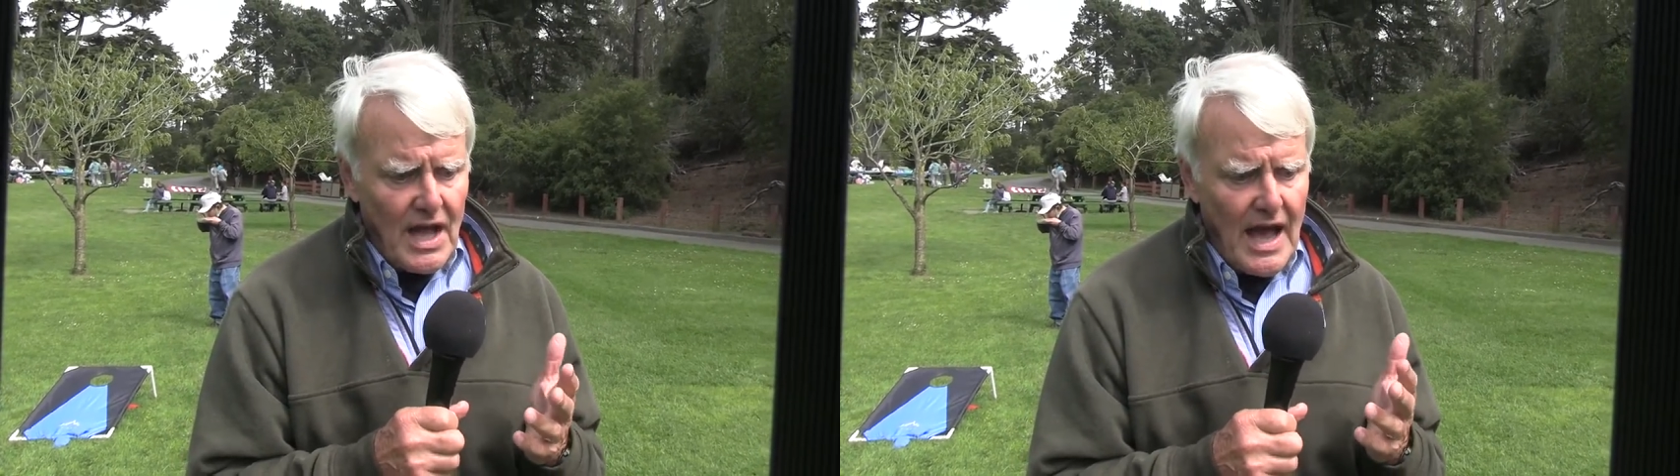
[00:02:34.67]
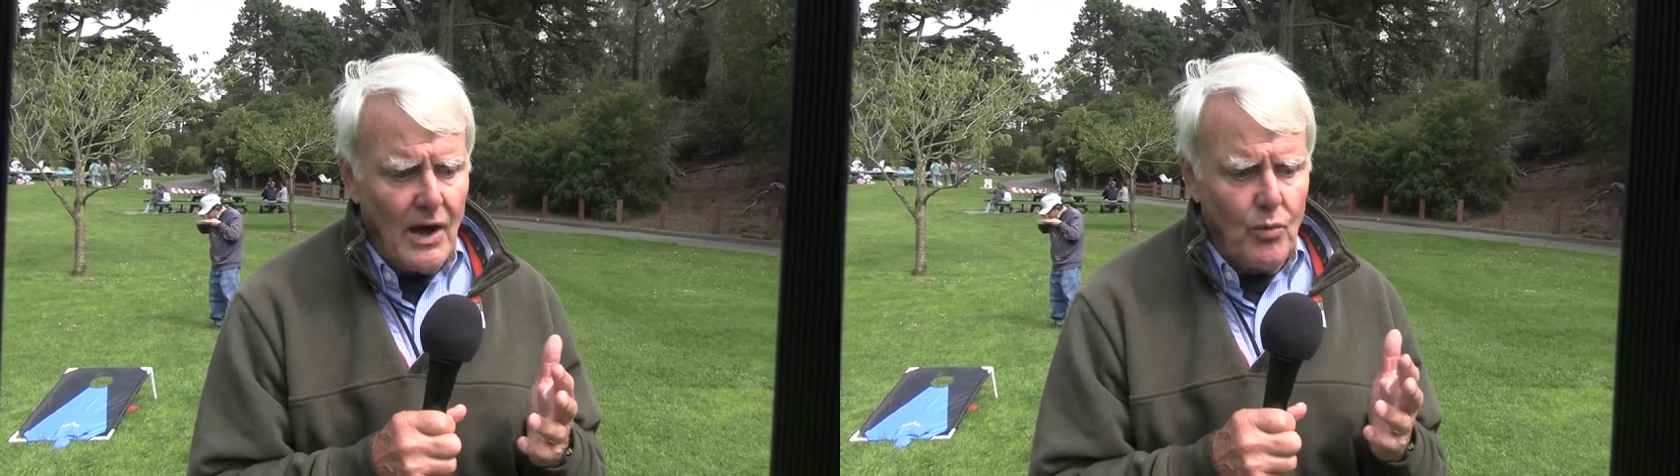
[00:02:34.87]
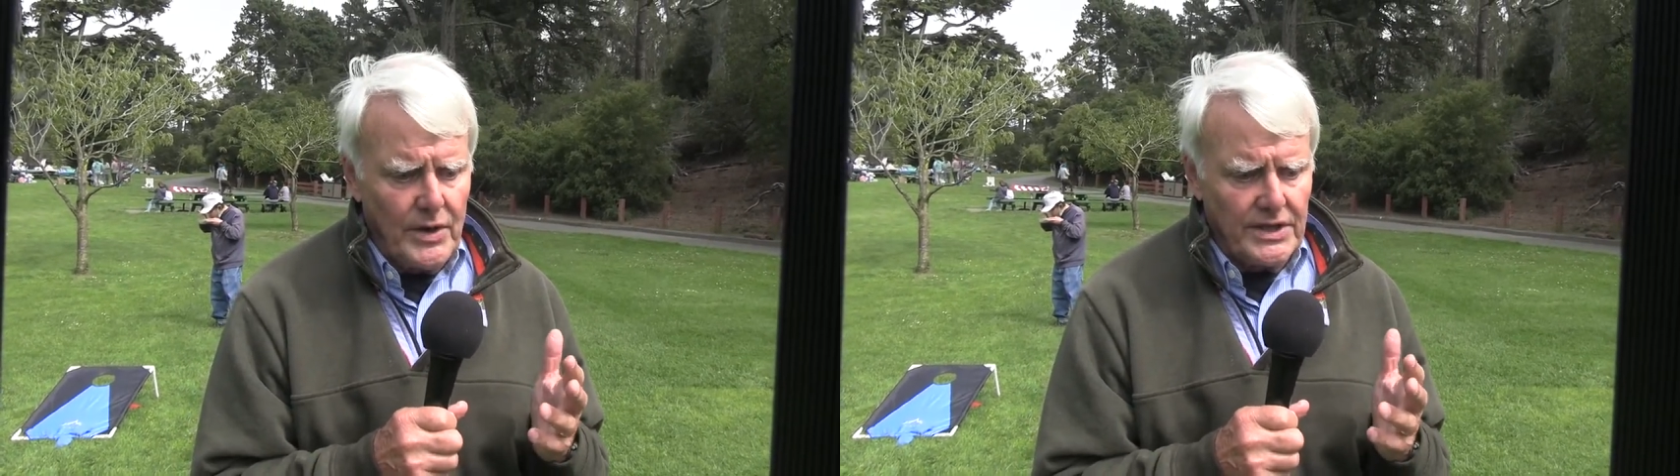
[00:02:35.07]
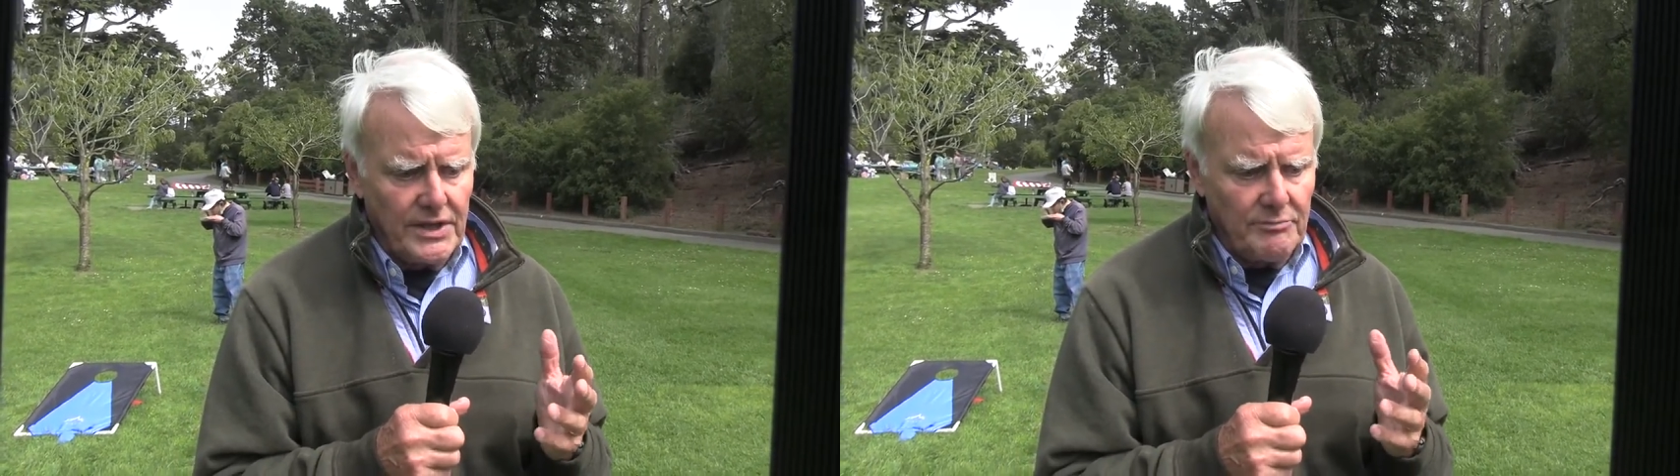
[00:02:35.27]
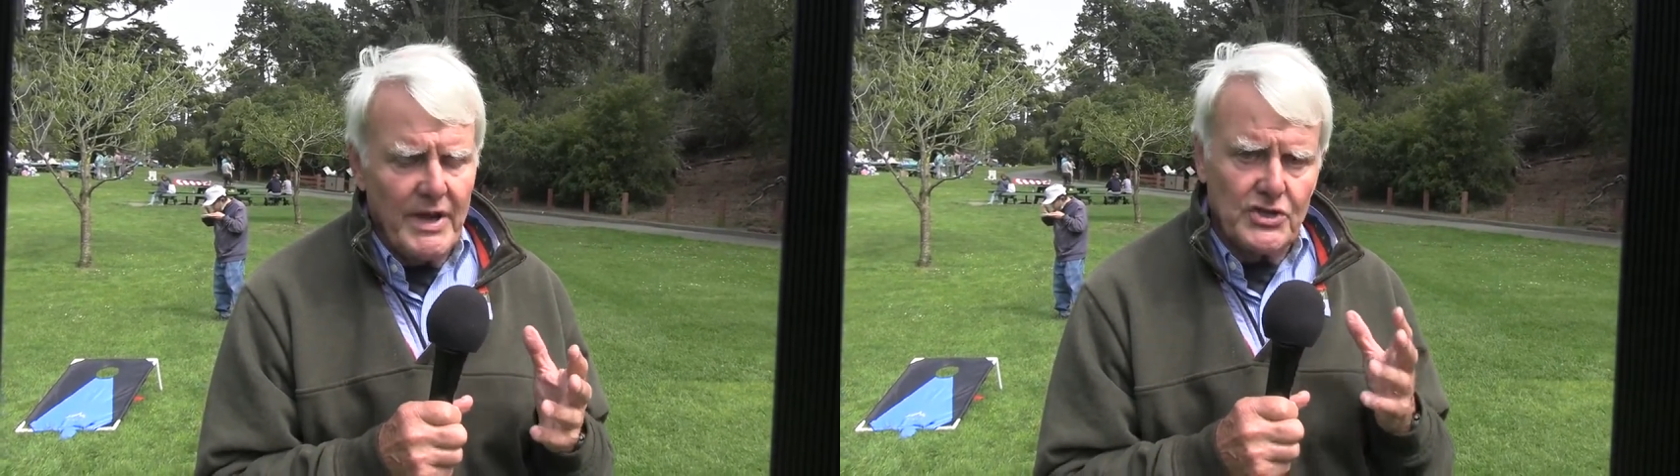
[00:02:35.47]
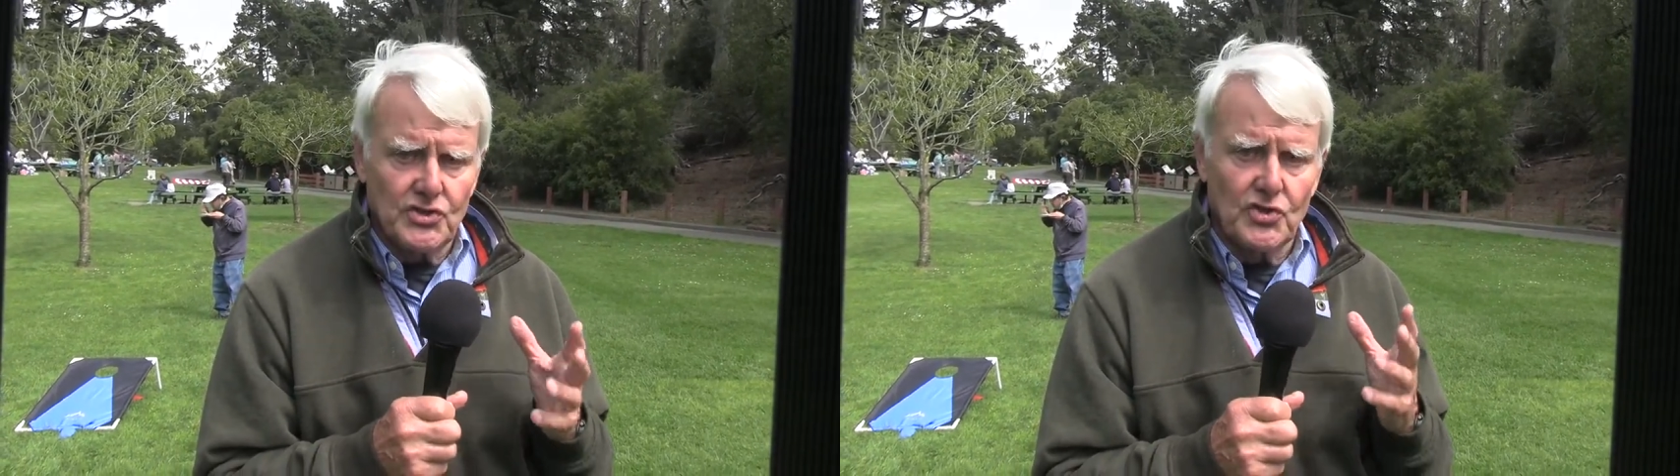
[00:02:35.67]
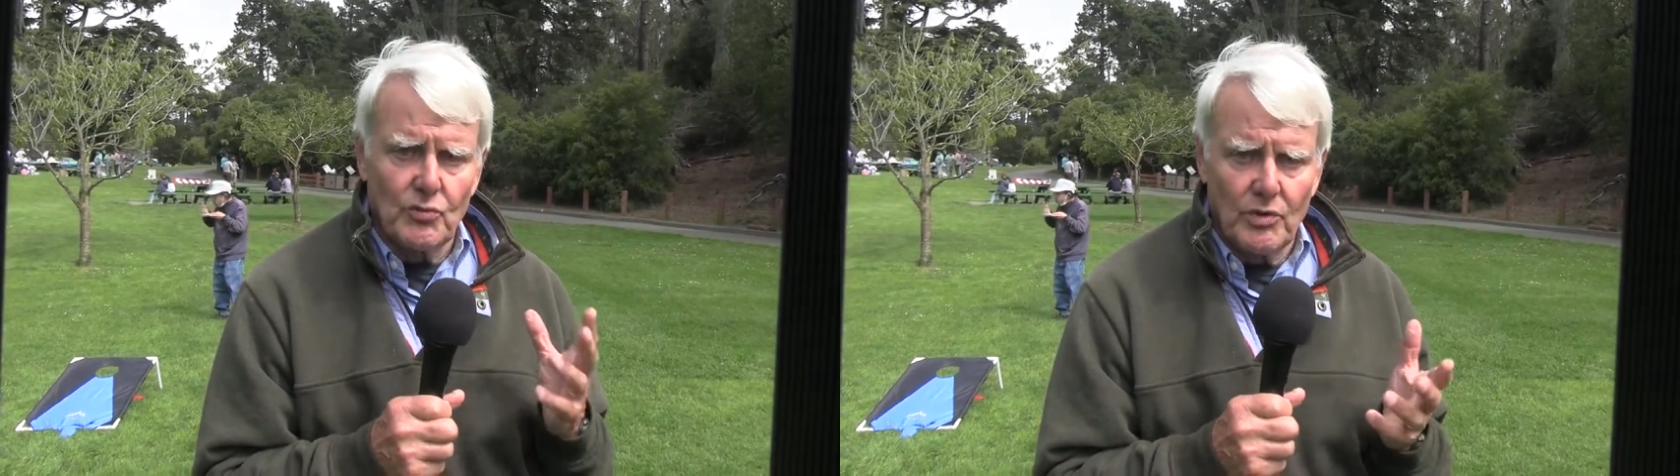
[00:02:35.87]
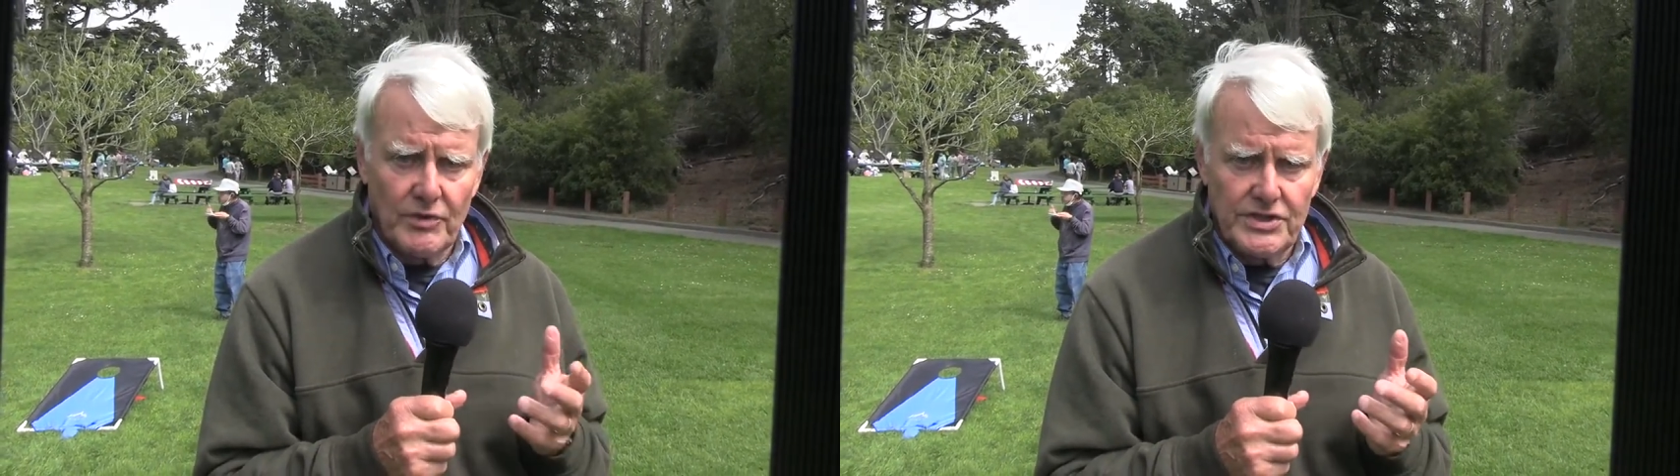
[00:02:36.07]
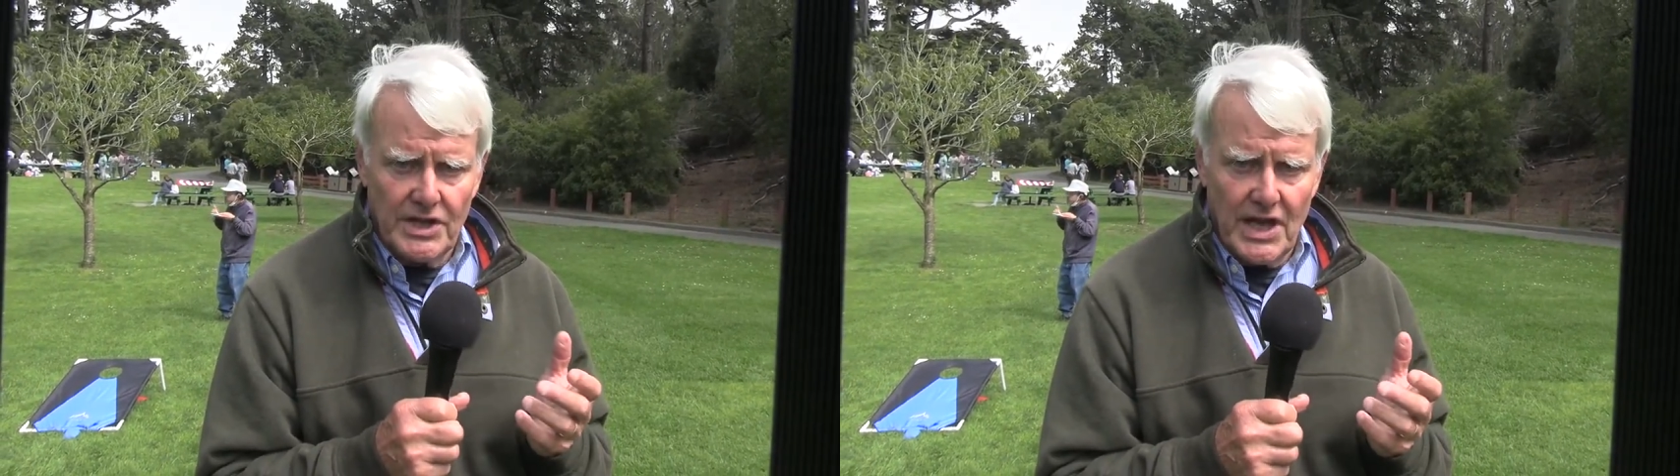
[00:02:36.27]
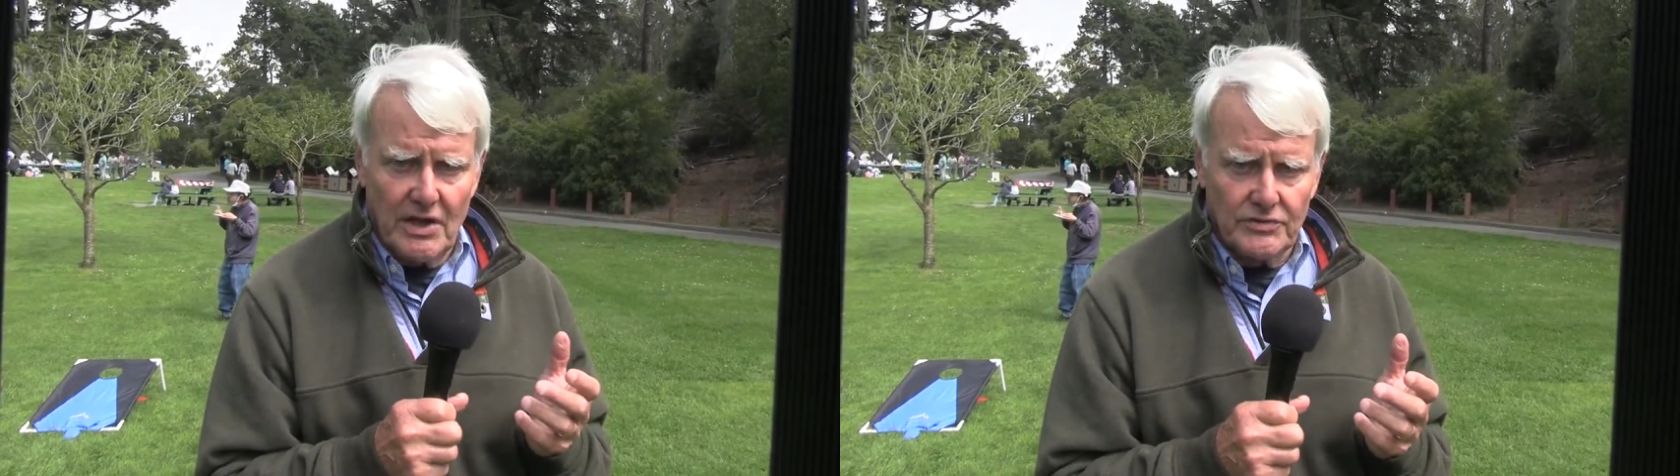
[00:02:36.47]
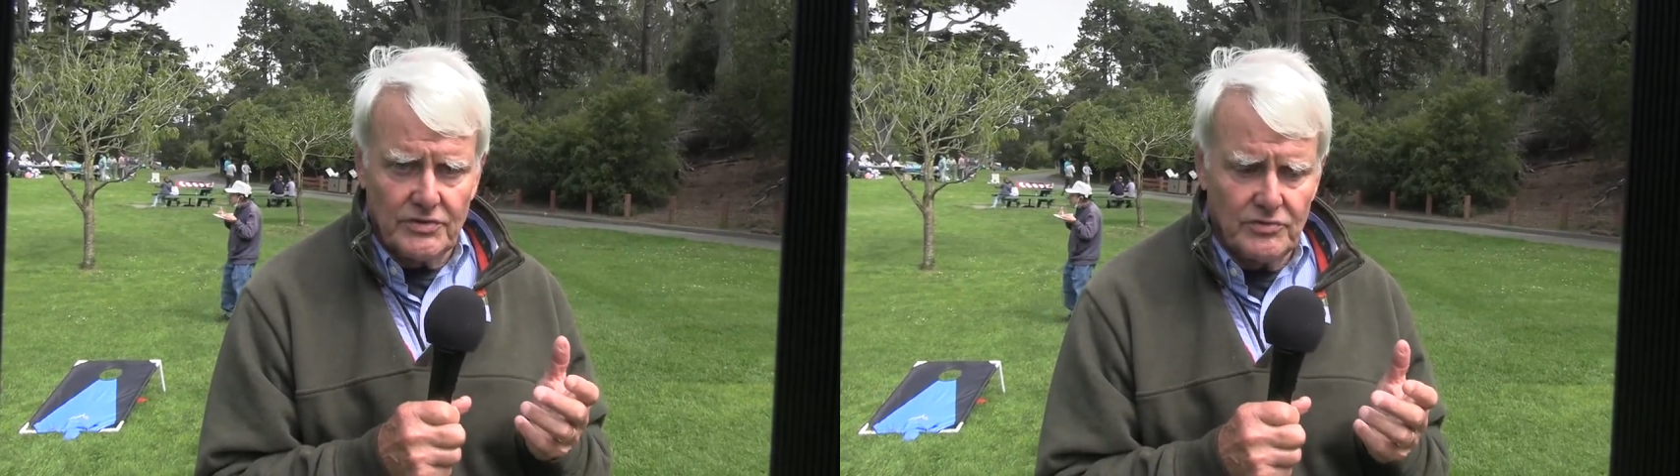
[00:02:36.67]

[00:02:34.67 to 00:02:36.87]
how we can make sure we're reaching out